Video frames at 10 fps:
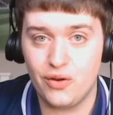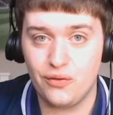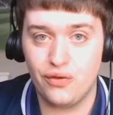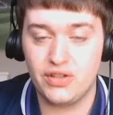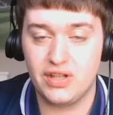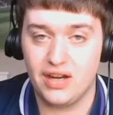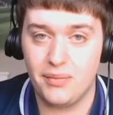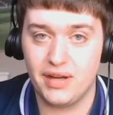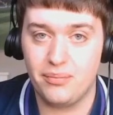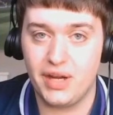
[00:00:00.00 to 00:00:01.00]
Unfortunately,
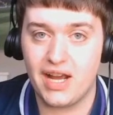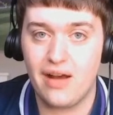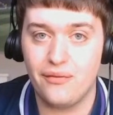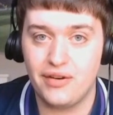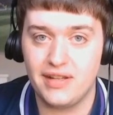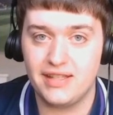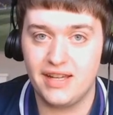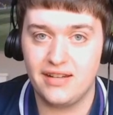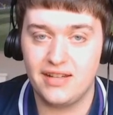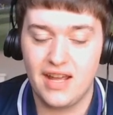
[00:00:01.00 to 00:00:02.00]
my, my confidence
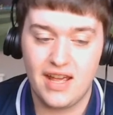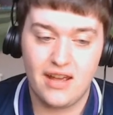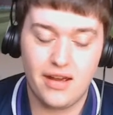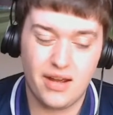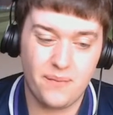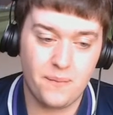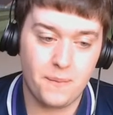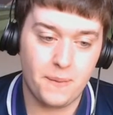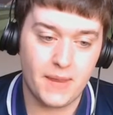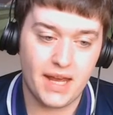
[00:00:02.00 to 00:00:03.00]
that um,